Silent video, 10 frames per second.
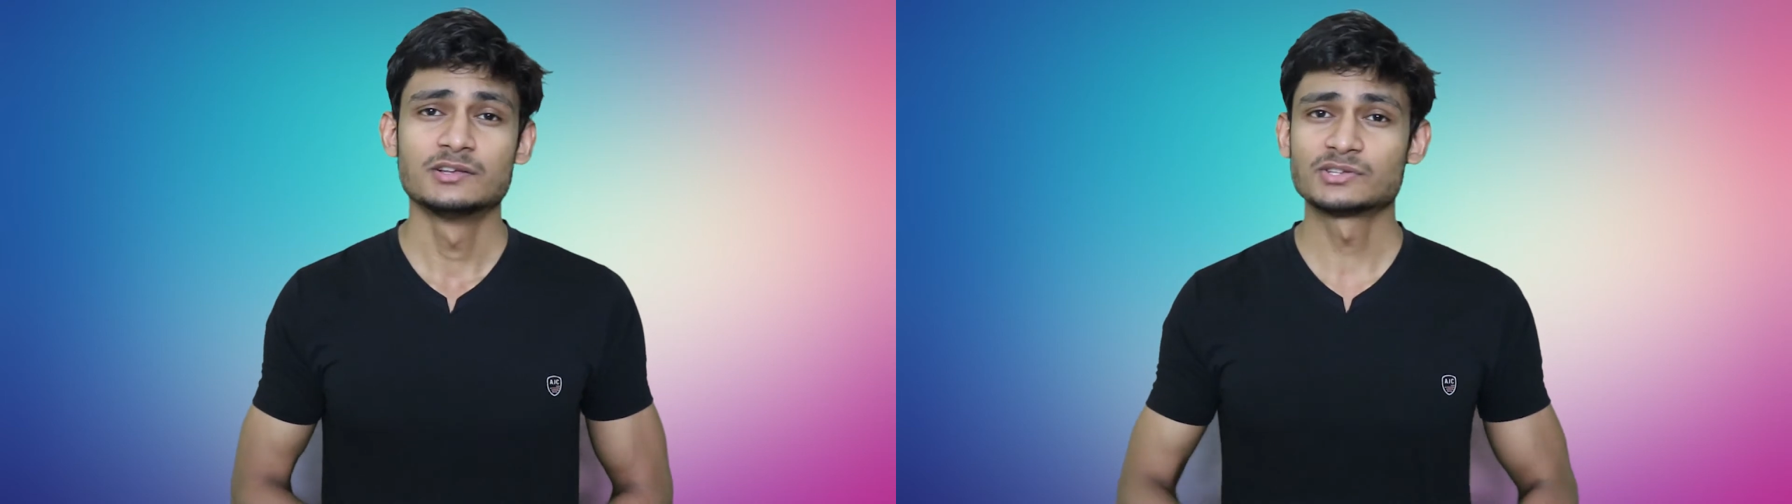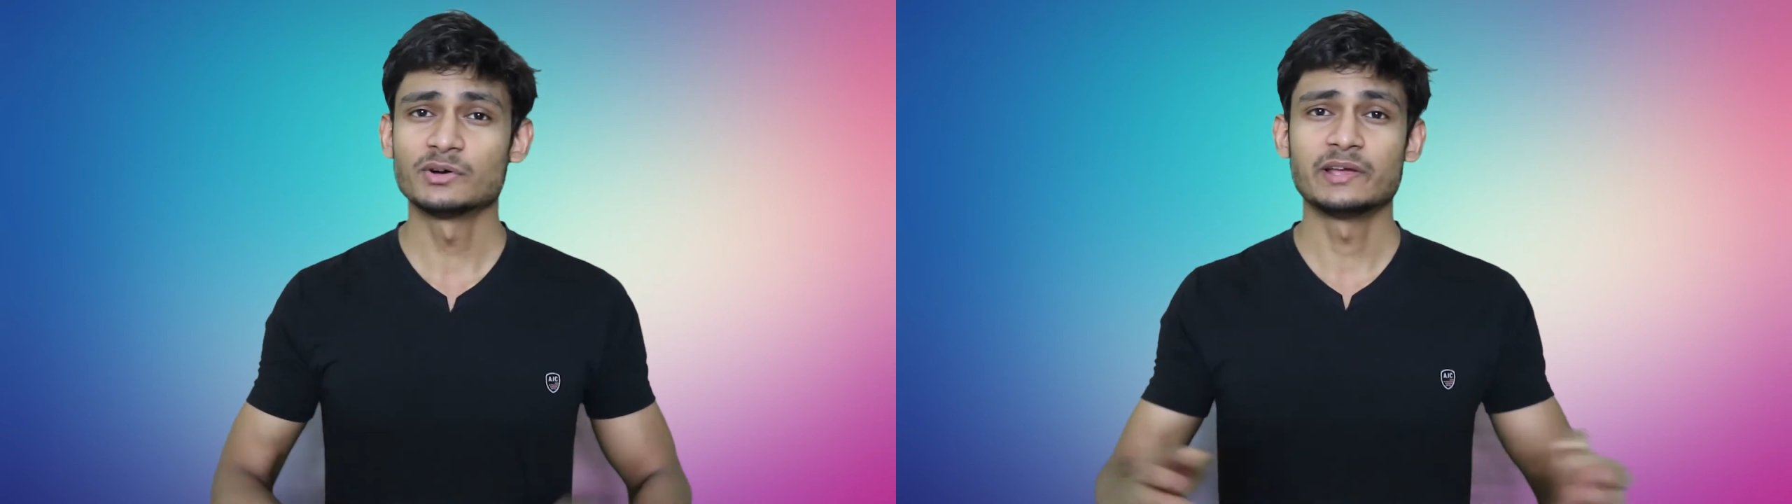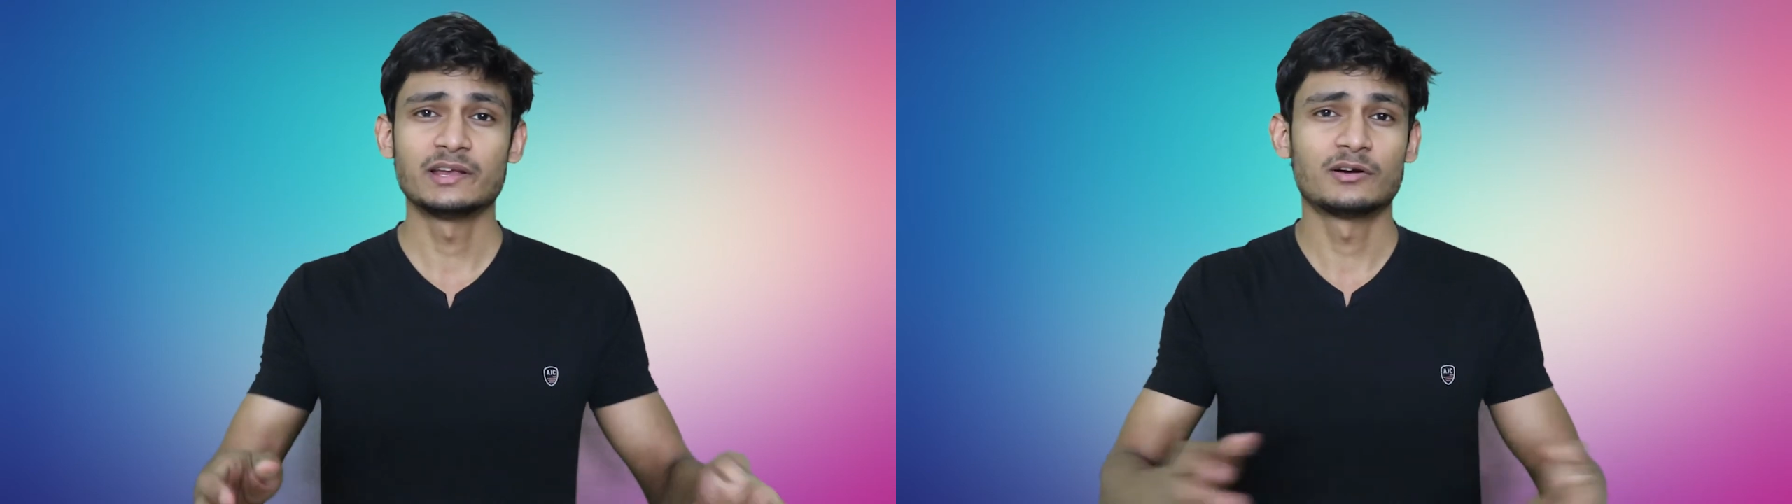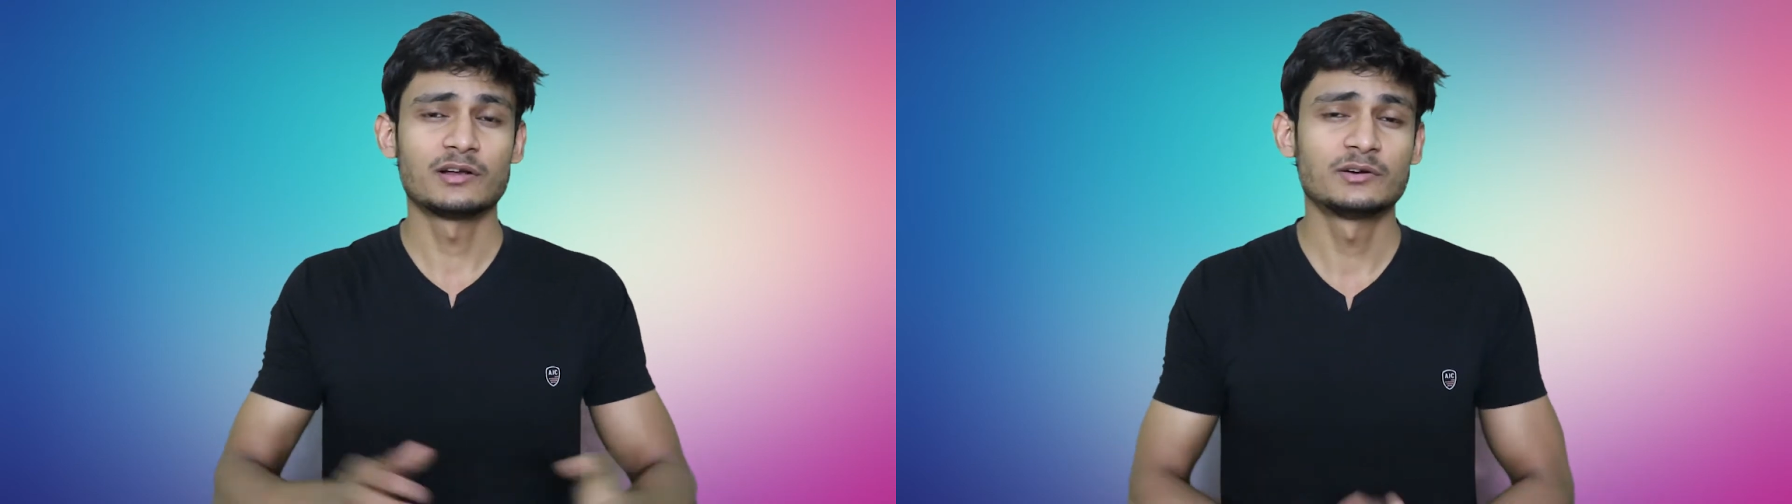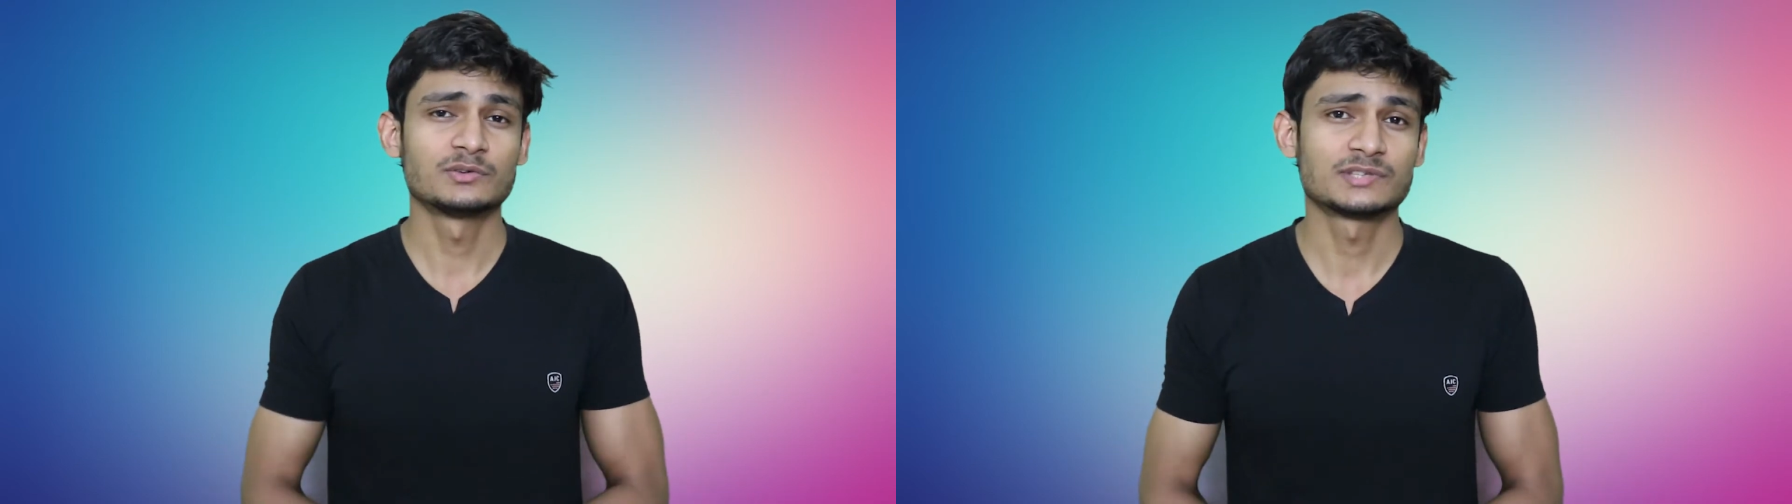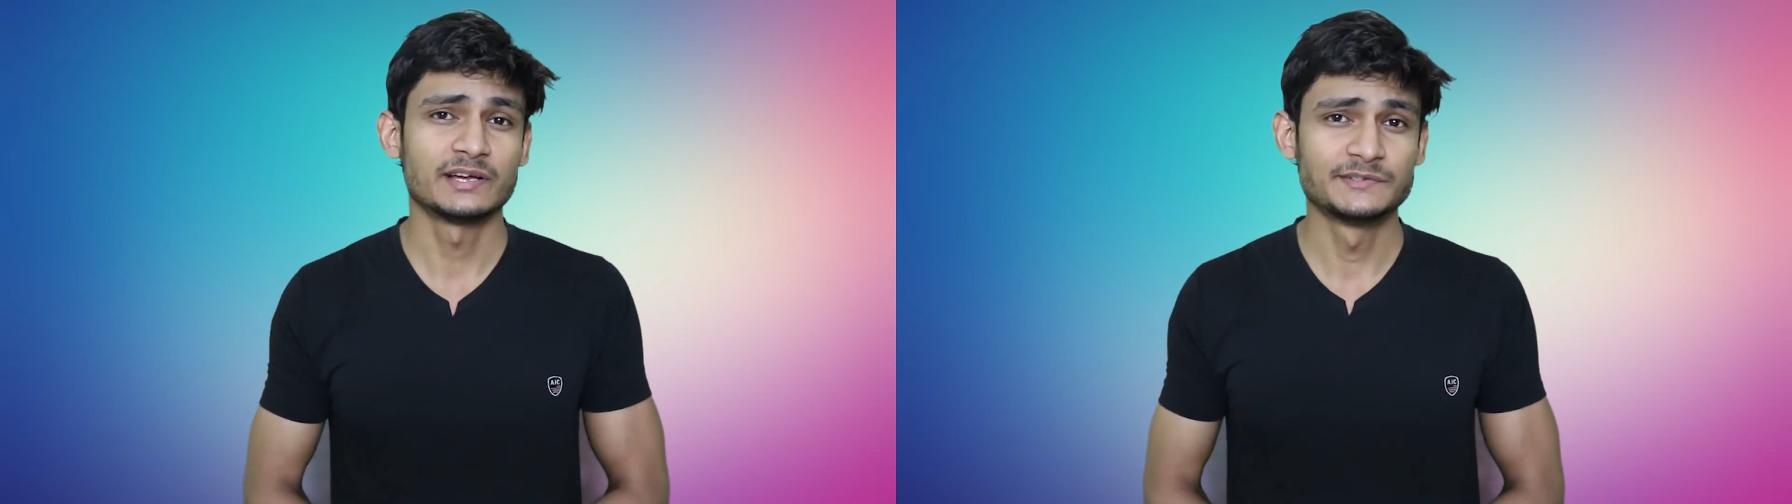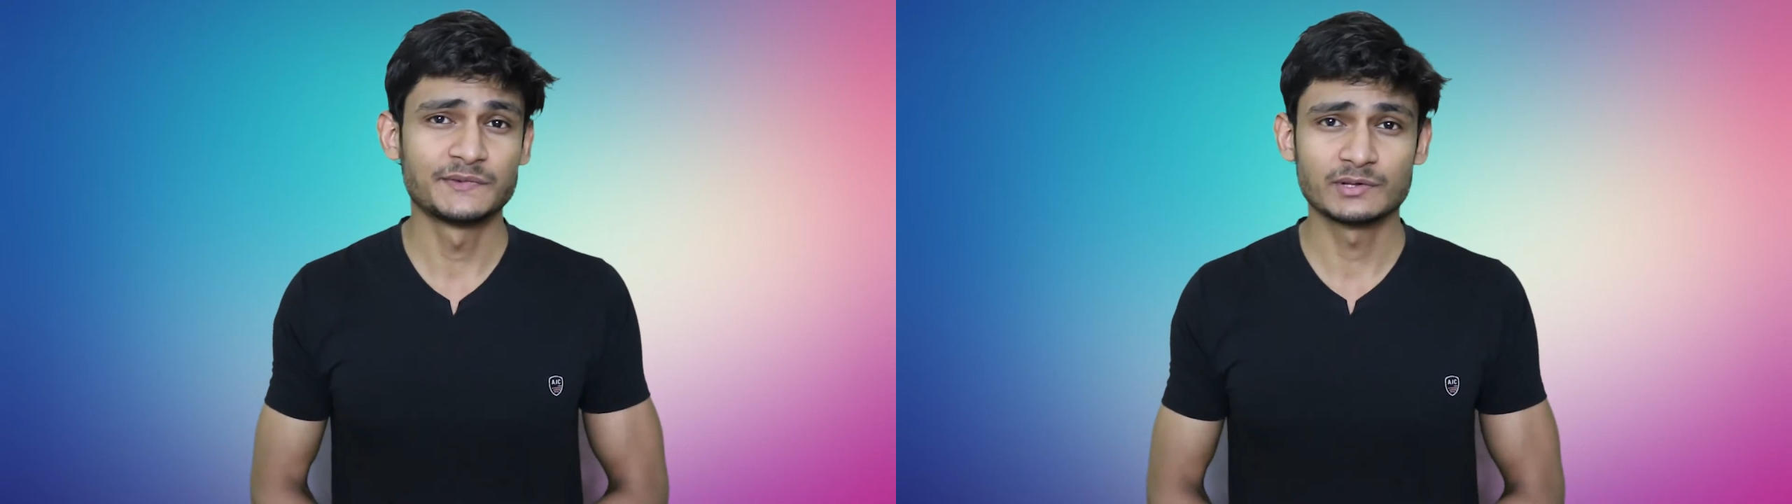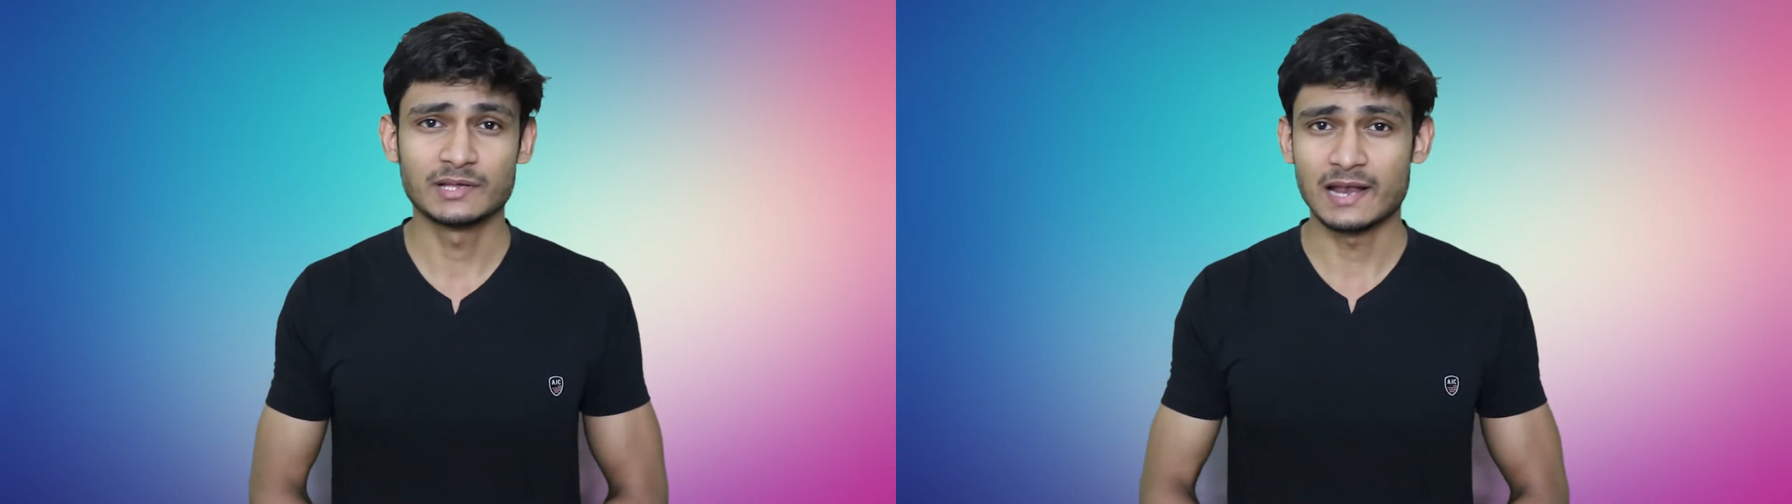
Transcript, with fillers: So in order to search for